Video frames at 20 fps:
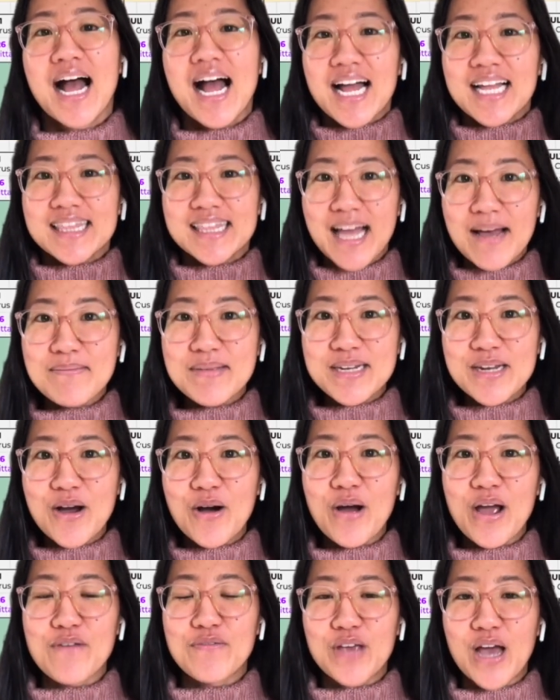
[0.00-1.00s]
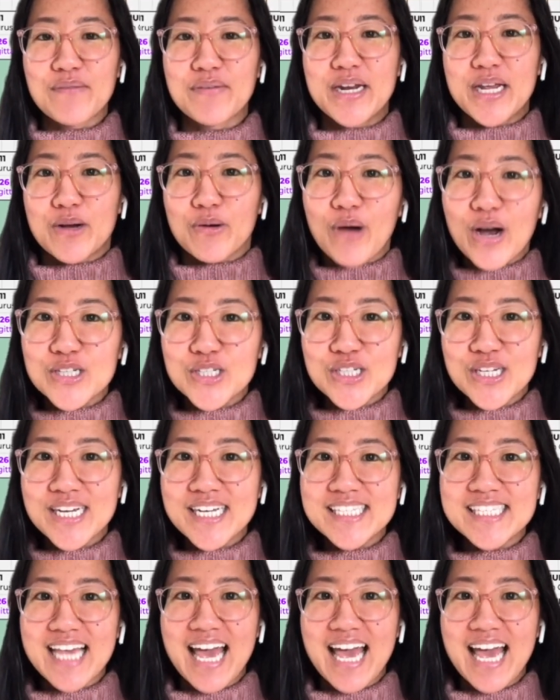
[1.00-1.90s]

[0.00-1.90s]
Let me know if you have any questions,